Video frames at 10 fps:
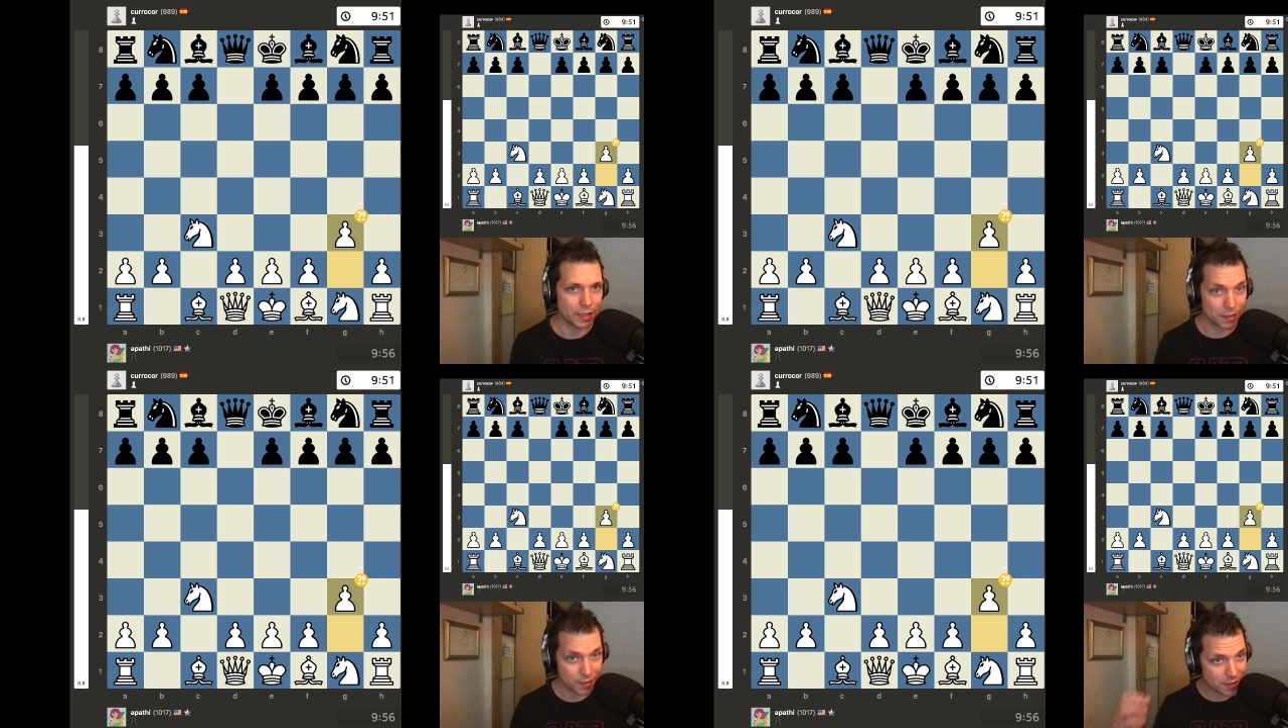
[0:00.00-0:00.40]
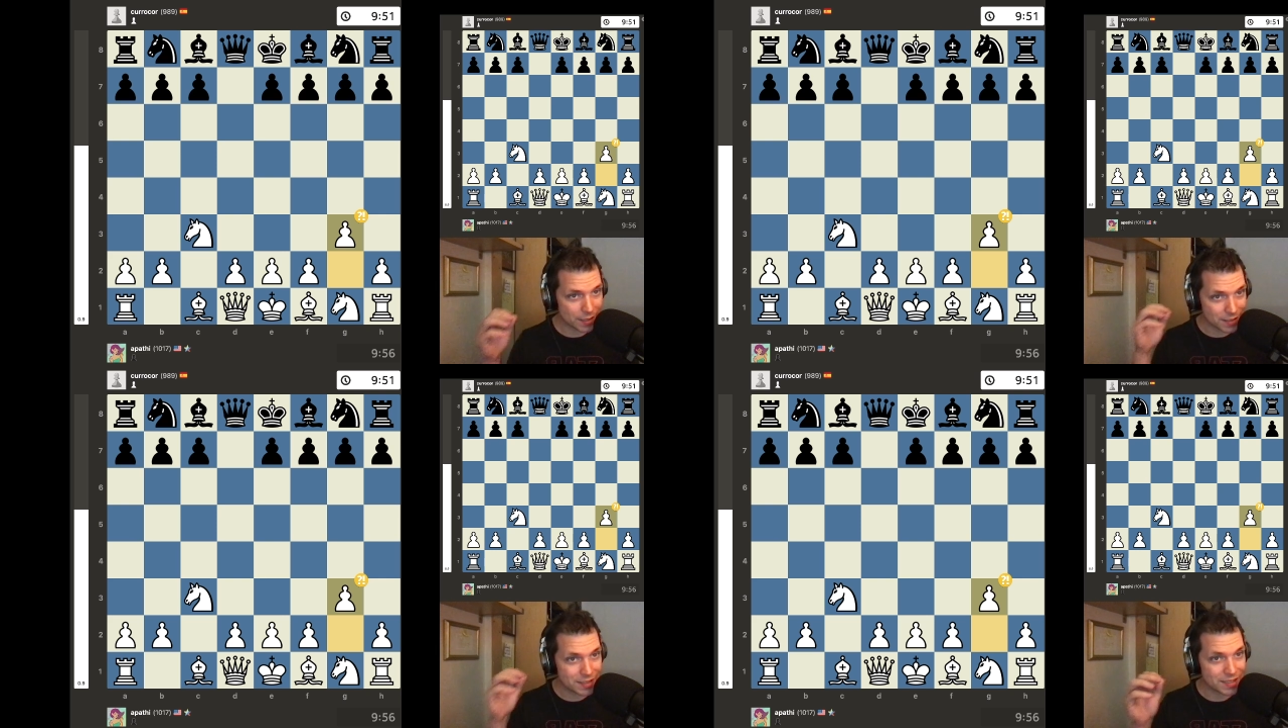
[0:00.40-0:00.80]
Because this
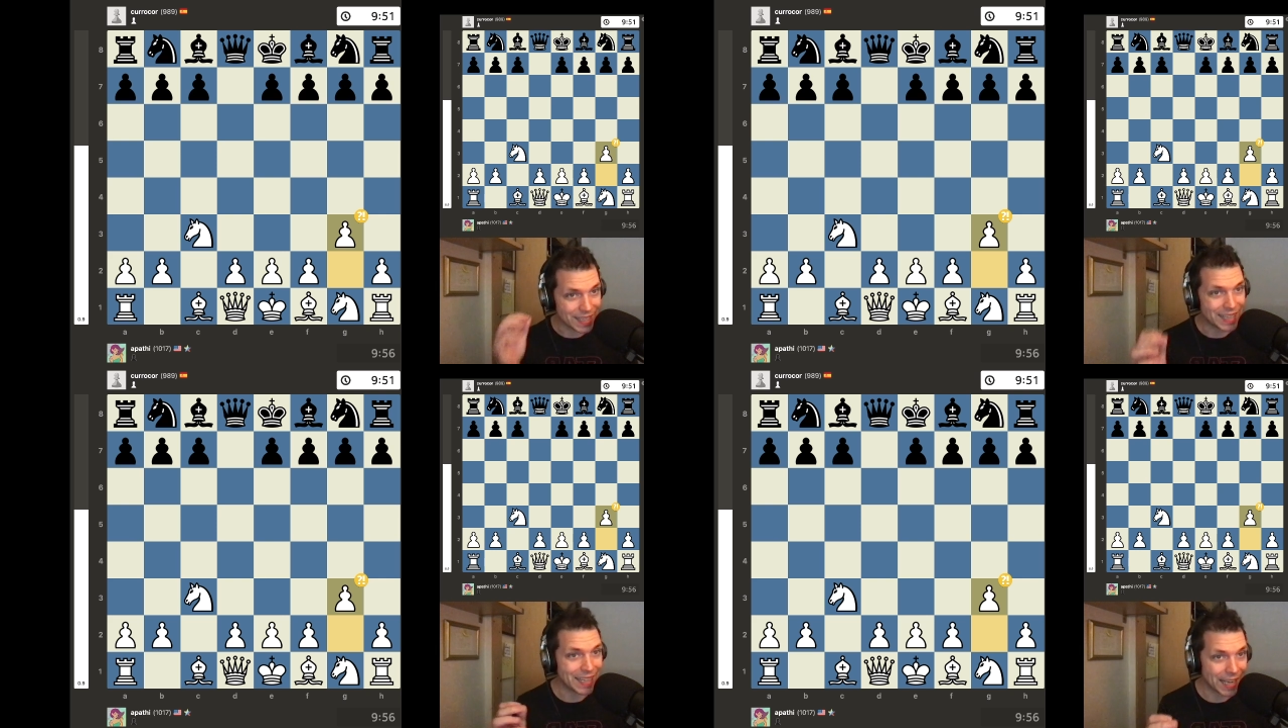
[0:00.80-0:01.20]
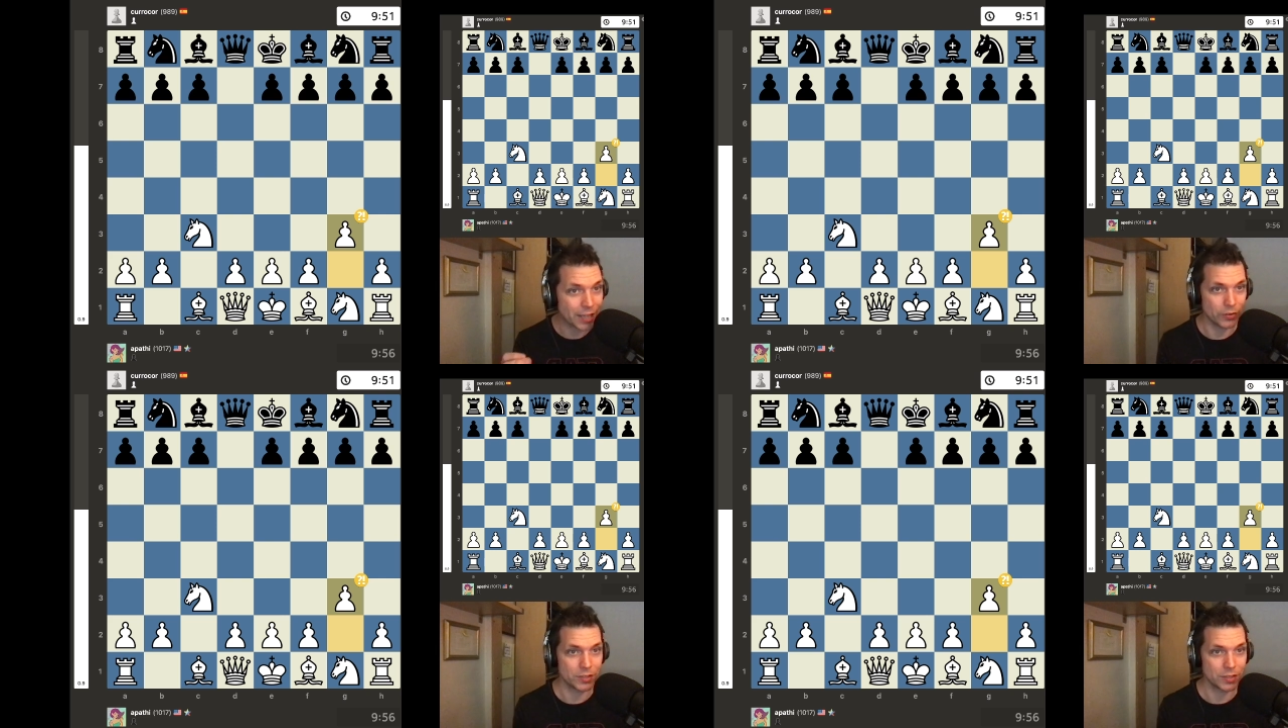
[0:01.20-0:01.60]
says it's an
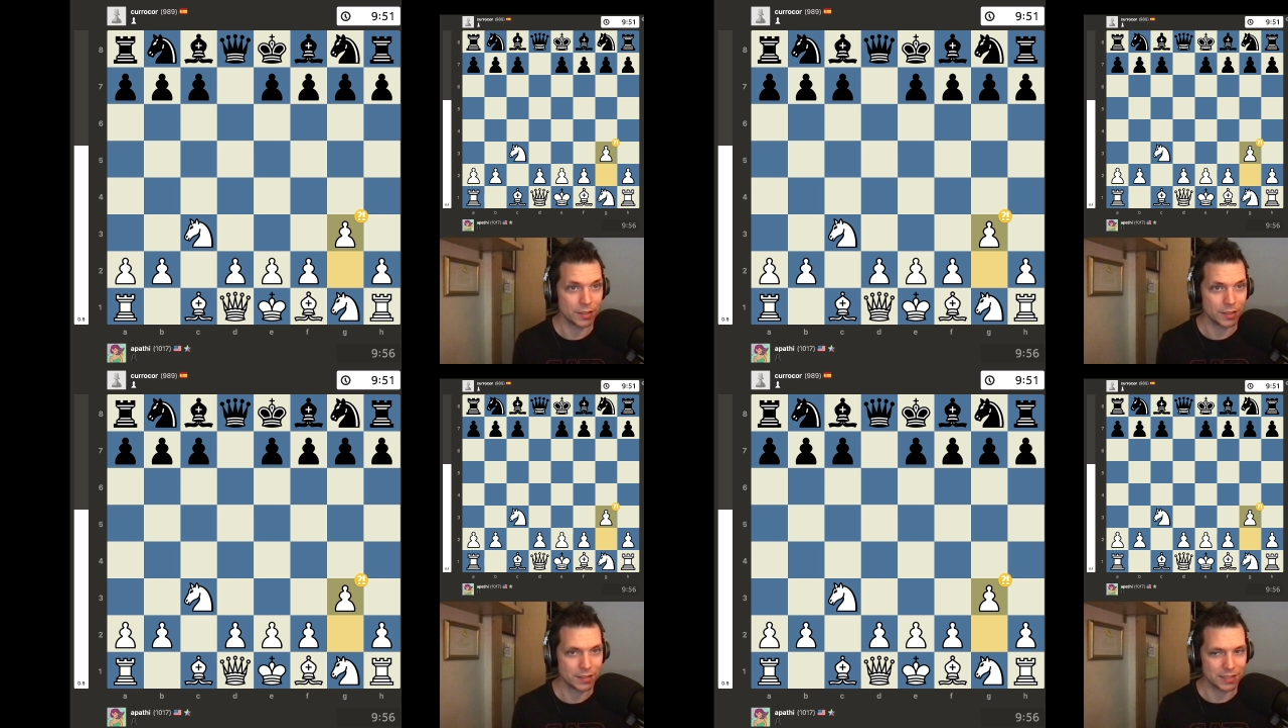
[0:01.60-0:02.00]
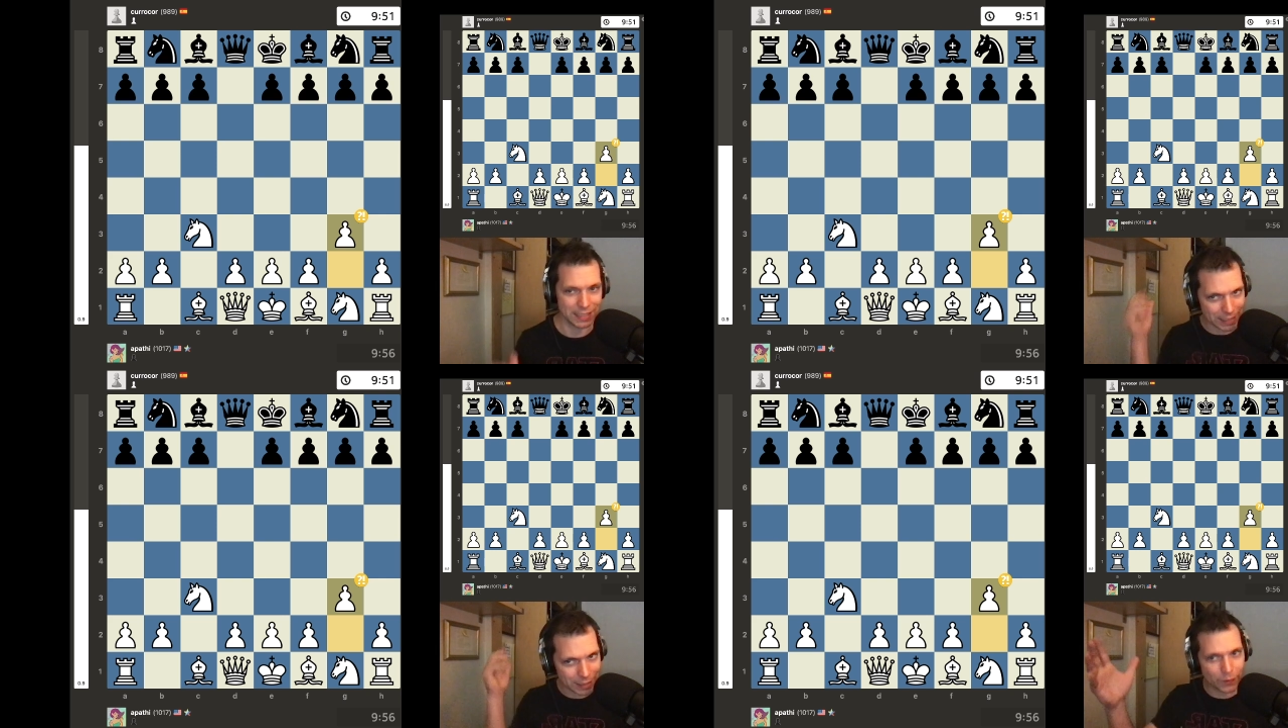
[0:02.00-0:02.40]
inaccuracy. It's
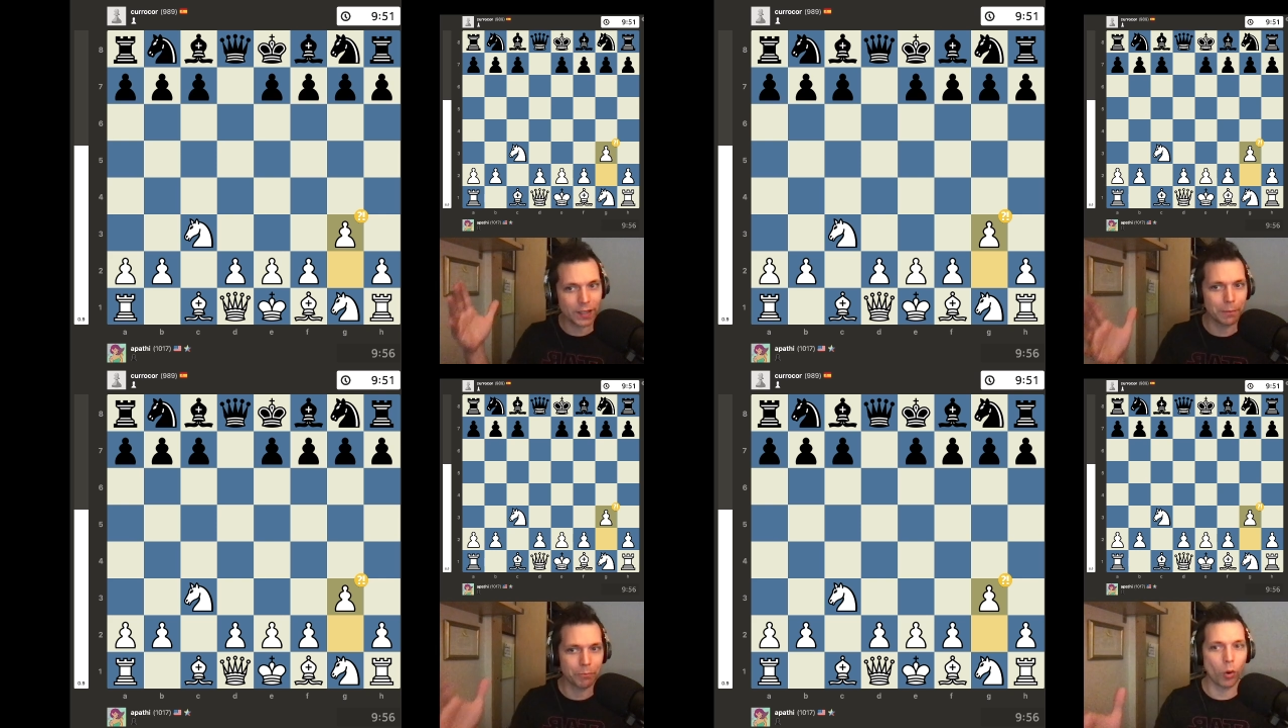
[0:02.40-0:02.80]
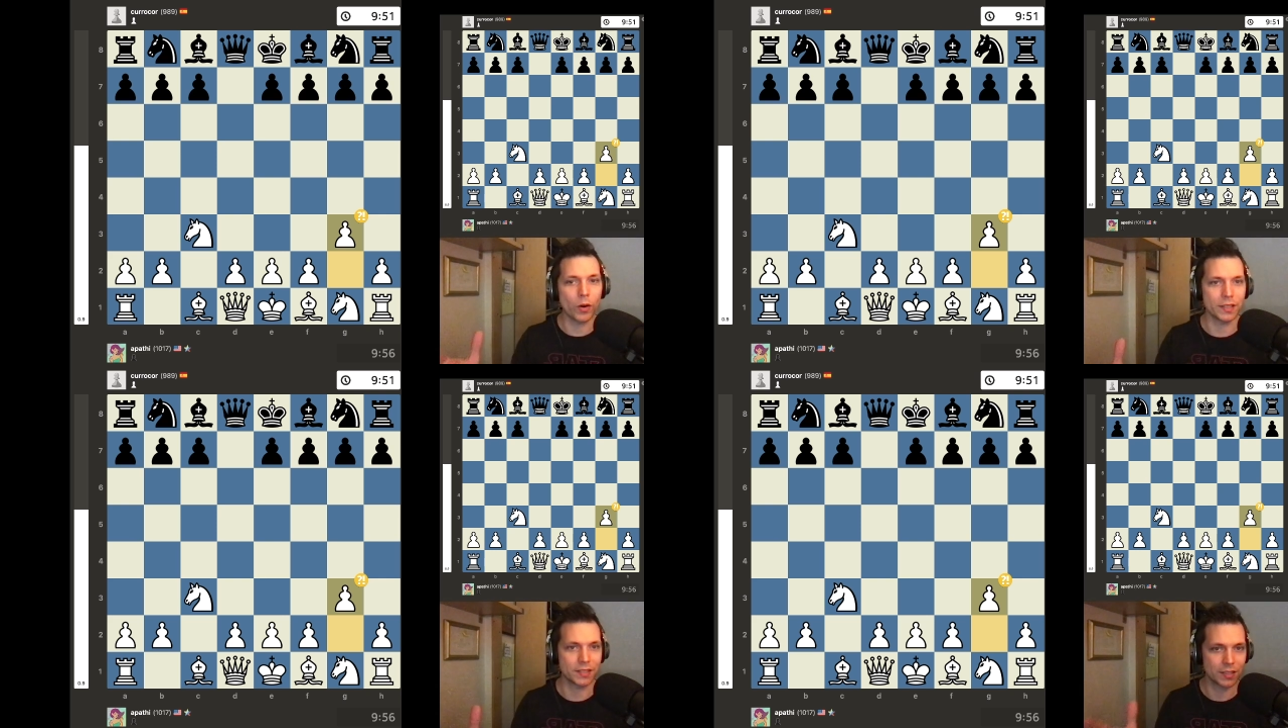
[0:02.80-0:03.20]
giving him
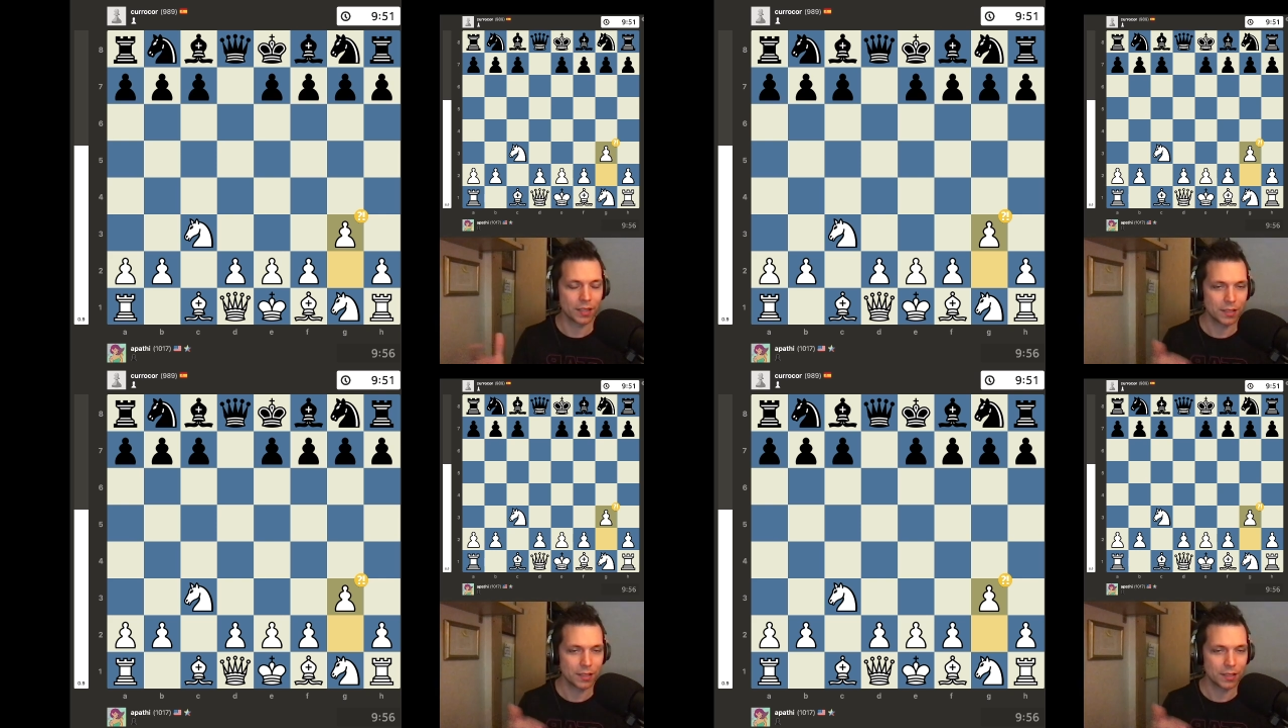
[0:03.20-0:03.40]
points.